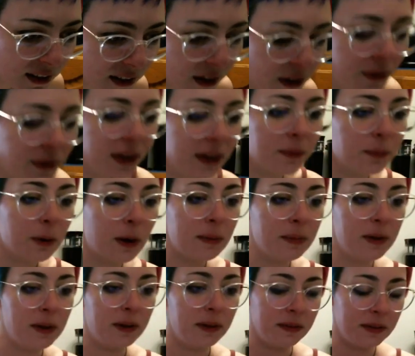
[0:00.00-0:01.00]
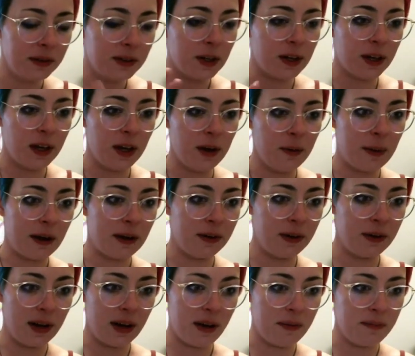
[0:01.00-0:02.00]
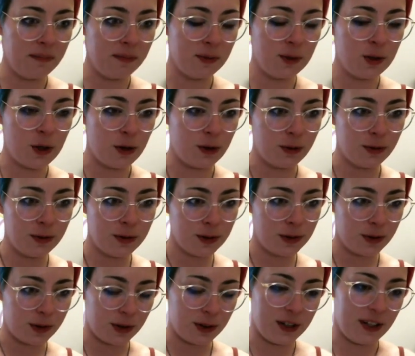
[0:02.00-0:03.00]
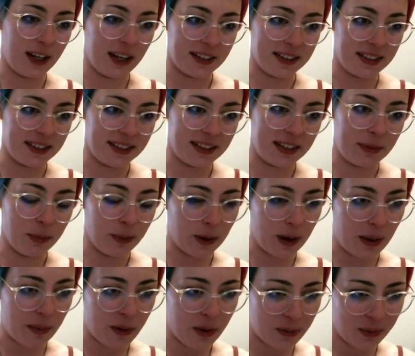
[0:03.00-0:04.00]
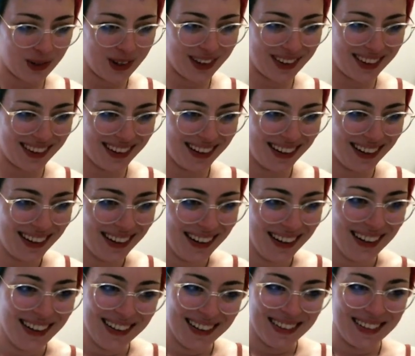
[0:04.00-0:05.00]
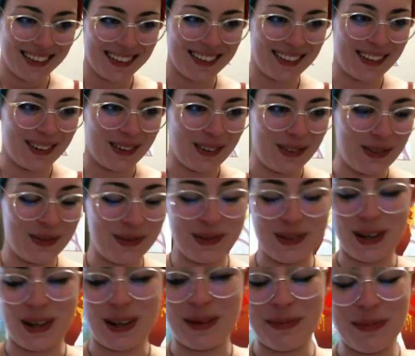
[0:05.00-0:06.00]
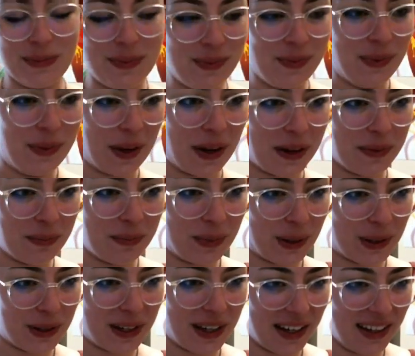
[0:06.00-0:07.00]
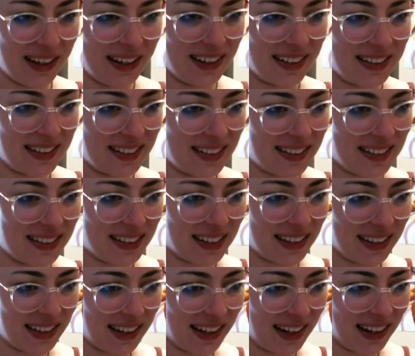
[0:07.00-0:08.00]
yeah, probably talking about stoves, because she has the same problem with the stove top not burning consistently.